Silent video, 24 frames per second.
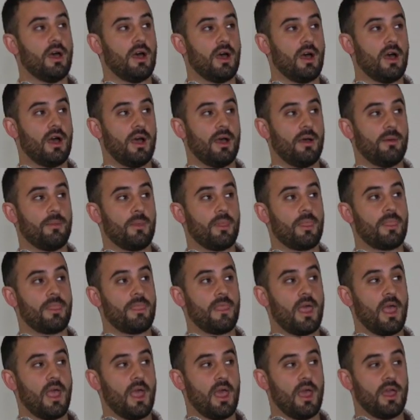Um,
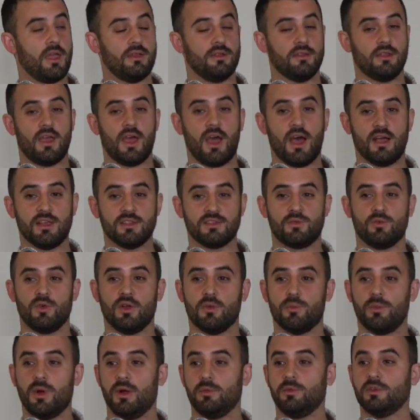and as
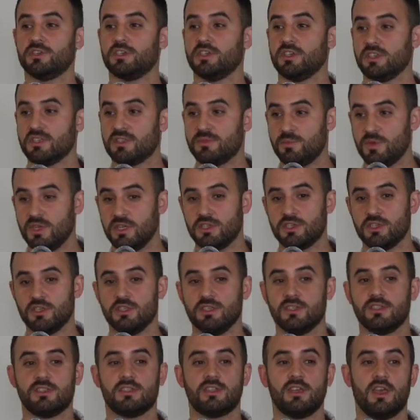we're publishing
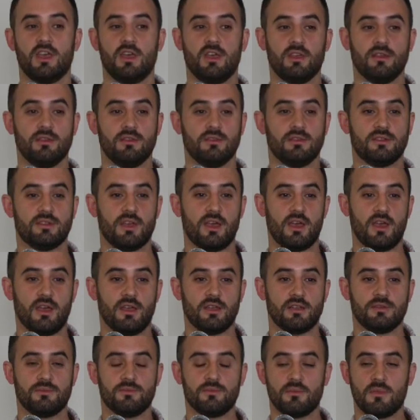speeches and, uh,
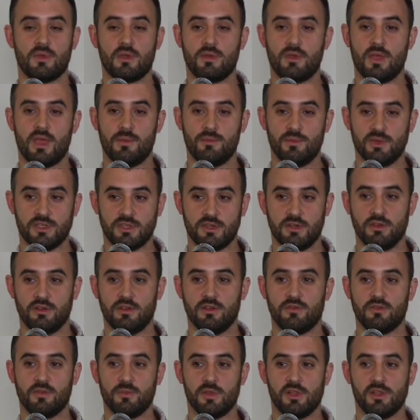and
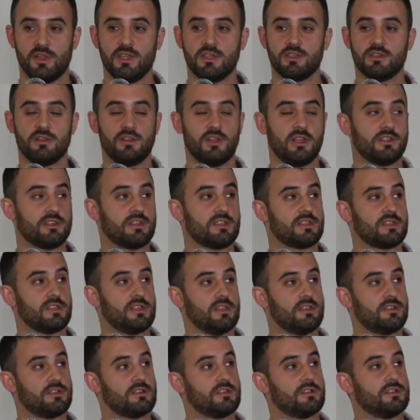material from the le
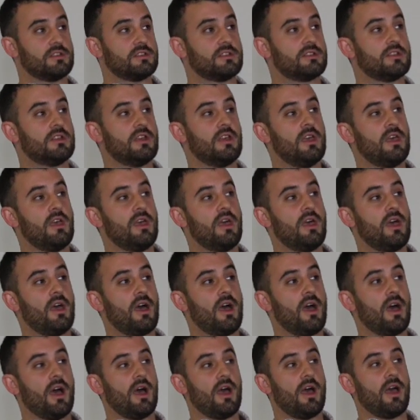legislatures
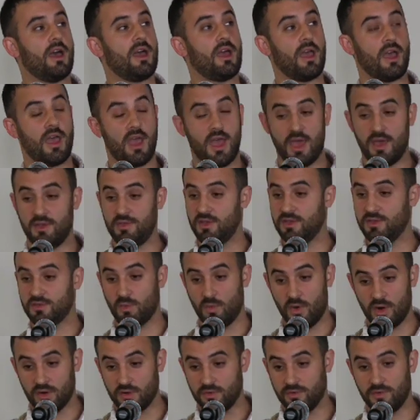uh, and these
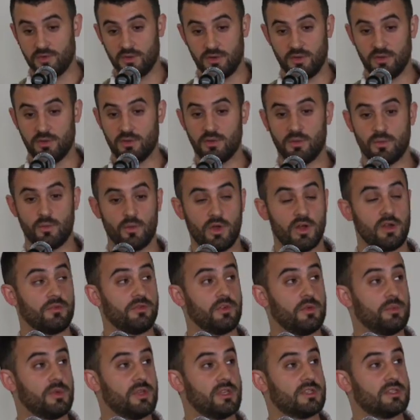wonderful,
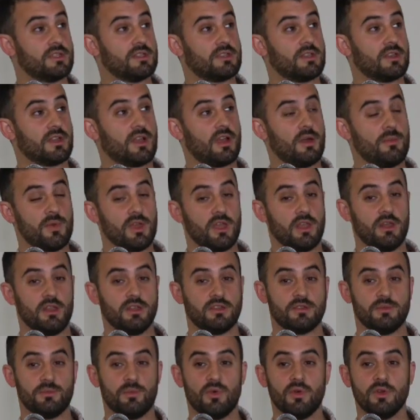wonderful pieces that come in,
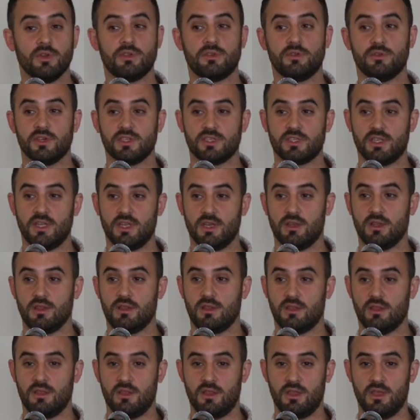it's important to us that
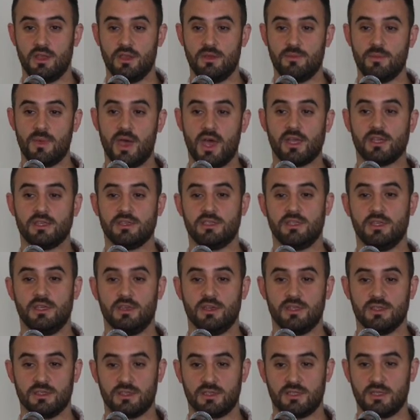the
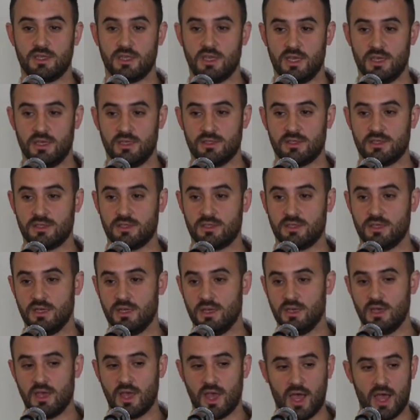magazine is, is
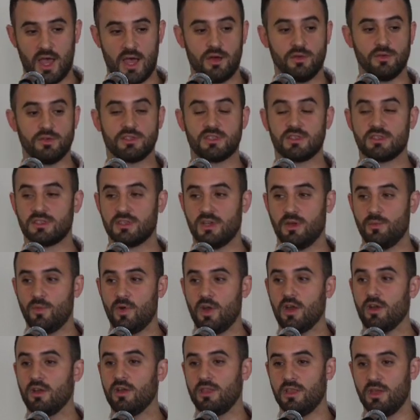housed
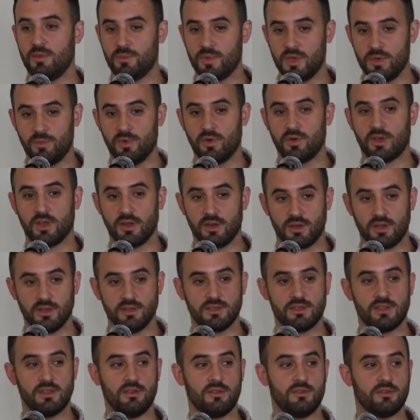somewhere and that people can
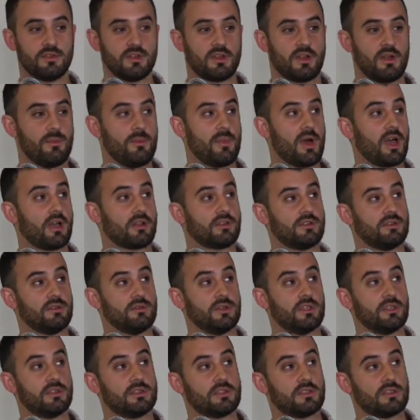continue to come back to
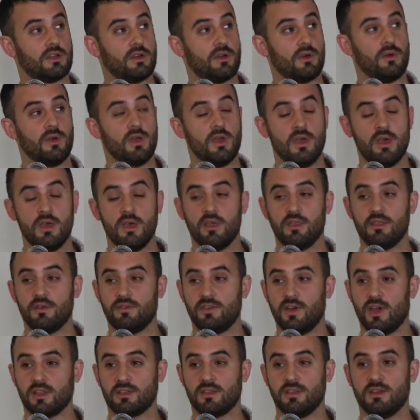it. So the
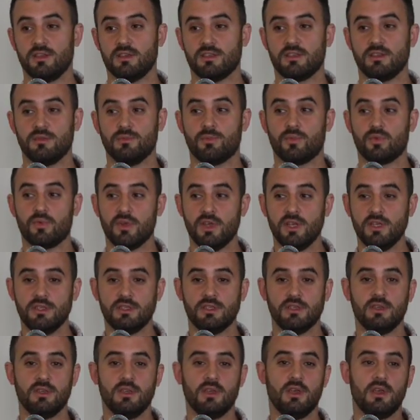fact that it's in
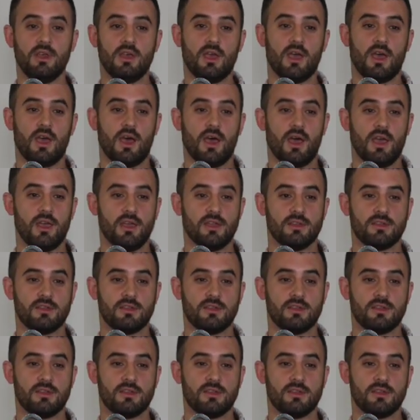print, uh,